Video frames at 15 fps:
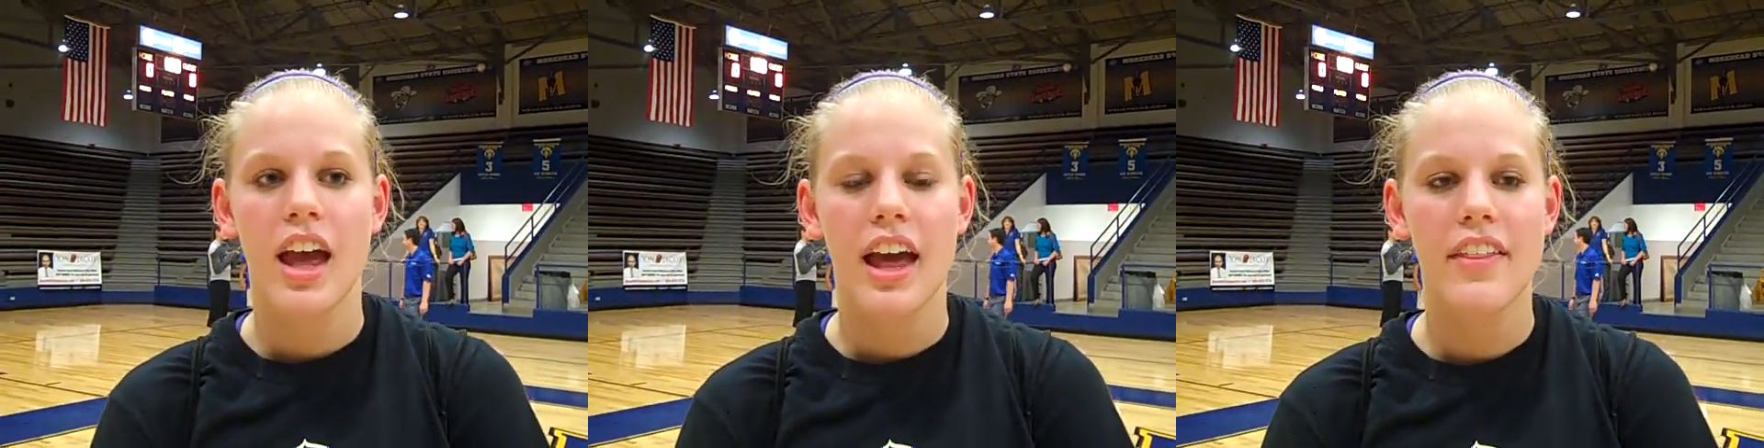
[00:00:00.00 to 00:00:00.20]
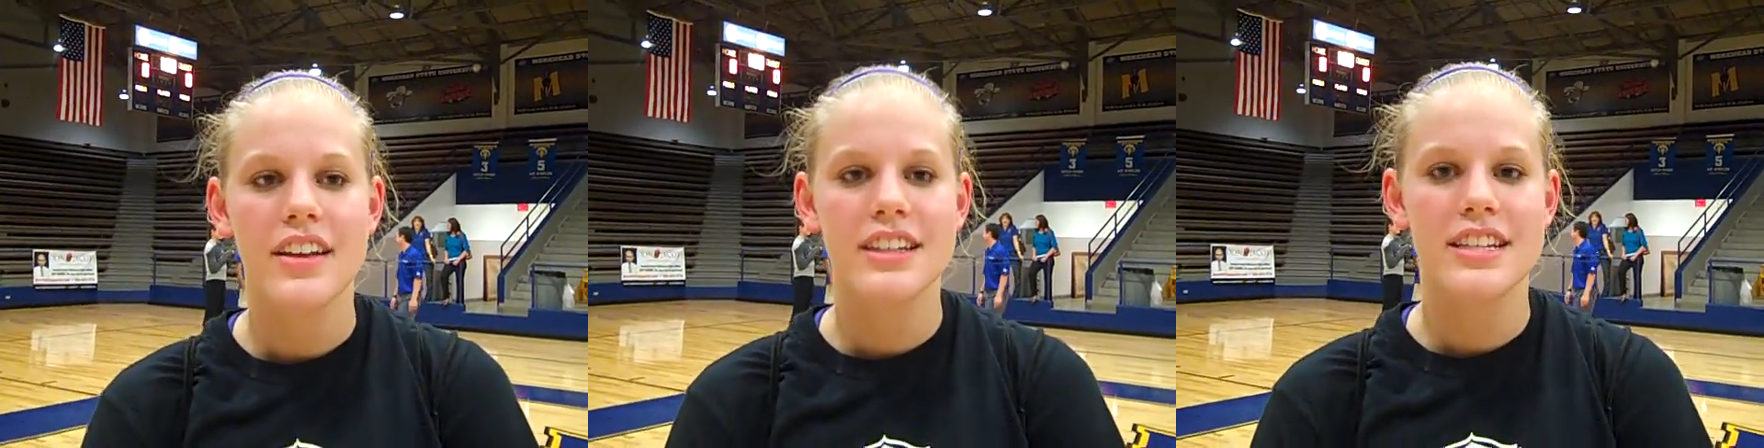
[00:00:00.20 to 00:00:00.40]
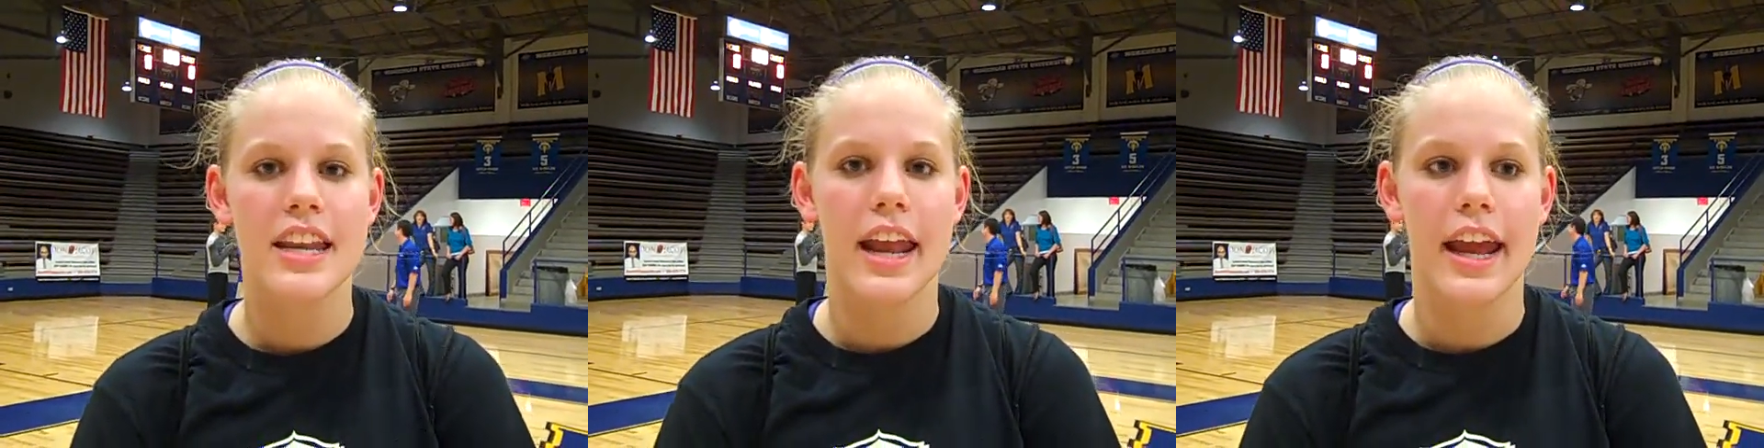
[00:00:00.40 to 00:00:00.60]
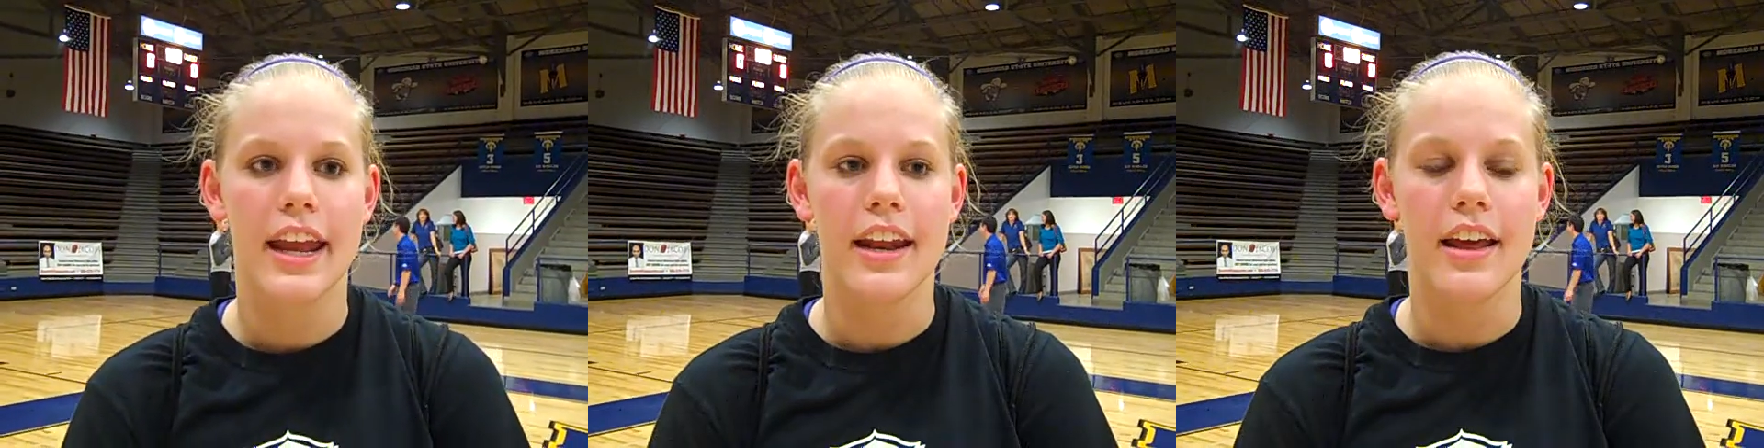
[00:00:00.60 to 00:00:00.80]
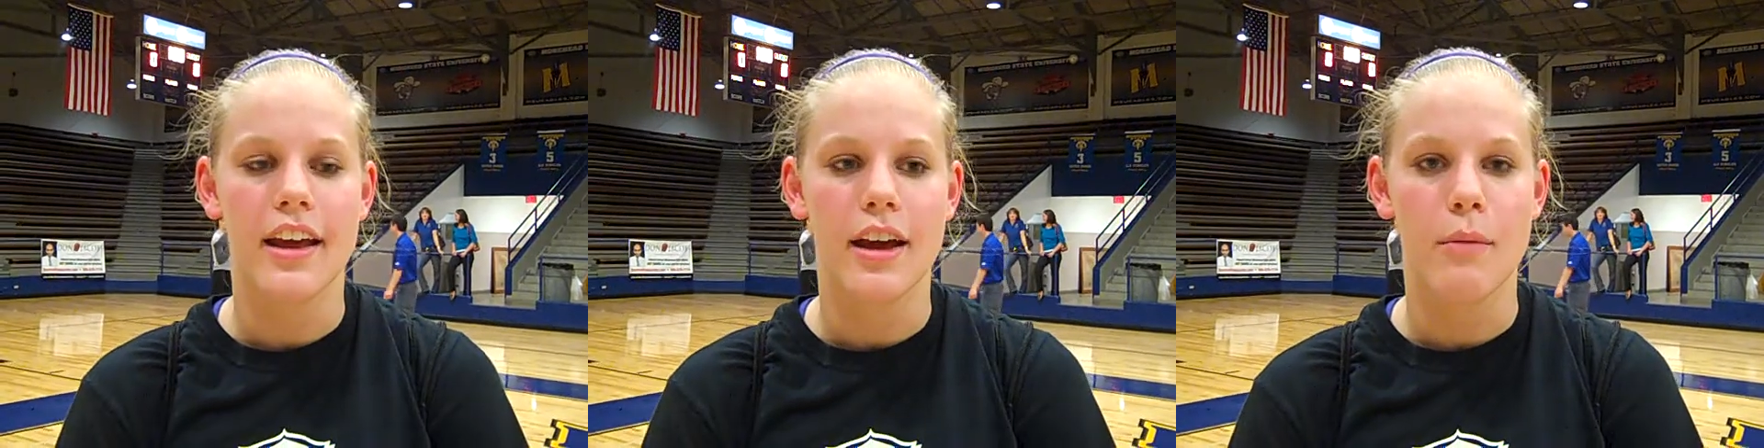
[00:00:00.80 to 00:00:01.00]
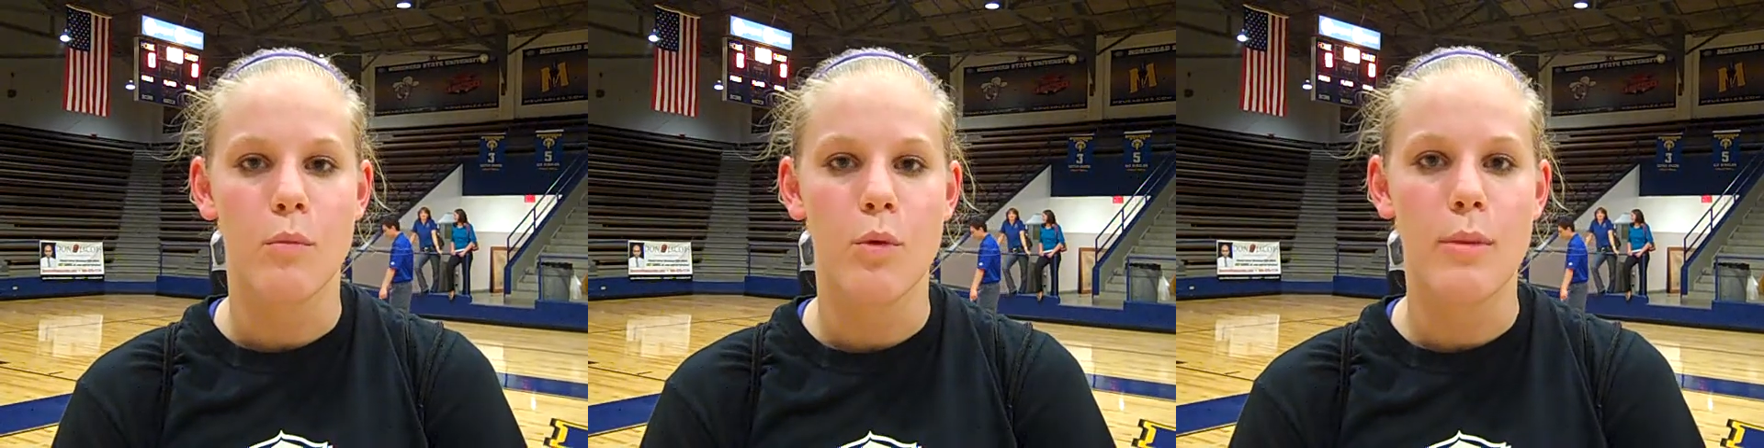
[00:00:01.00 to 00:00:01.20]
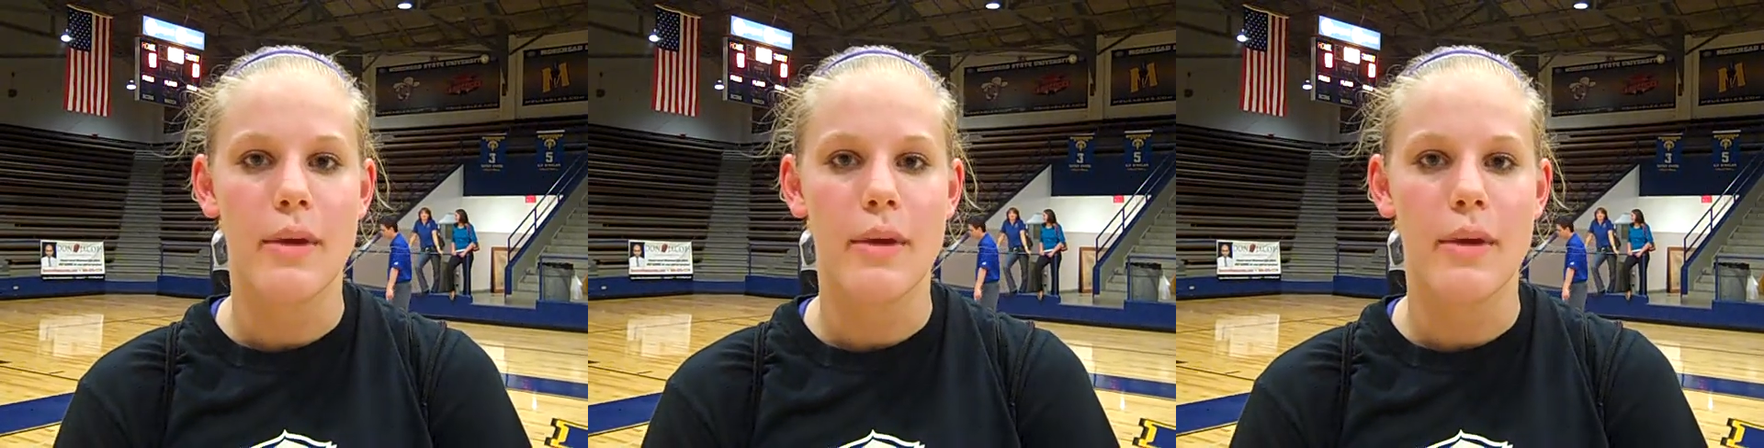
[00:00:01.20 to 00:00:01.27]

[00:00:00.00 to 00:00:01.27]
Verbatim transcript: I think tonight um,